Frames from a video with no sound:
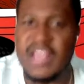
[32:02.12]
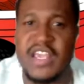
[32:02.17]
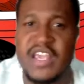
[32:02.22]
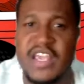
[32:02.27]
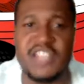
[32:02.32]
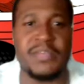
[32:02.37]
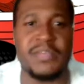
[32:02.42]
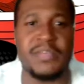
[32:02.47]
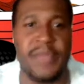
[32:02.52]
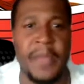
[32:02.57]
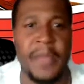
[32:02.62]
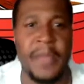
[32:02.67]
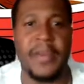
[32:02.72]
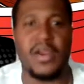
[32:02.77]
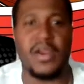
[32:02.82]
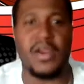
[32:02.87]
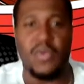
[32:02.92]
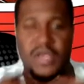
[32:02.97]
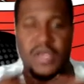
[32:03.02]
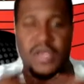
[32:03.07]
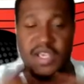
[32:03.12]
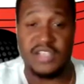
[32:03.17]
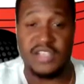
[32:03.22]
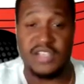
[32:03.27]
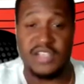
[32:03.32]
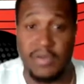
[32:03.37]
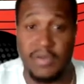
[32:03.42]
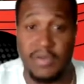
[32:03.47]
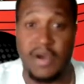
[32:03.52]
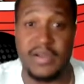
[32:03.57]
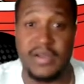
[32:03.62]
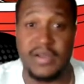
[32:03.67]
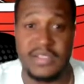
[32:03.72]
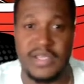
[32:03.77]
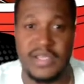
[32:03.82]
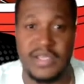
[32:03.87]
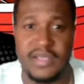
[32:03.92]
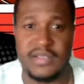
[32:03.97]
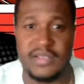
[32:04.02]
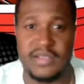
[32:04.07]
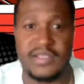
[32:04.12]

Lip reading: He's a playmaker when he gets the ball in his hands.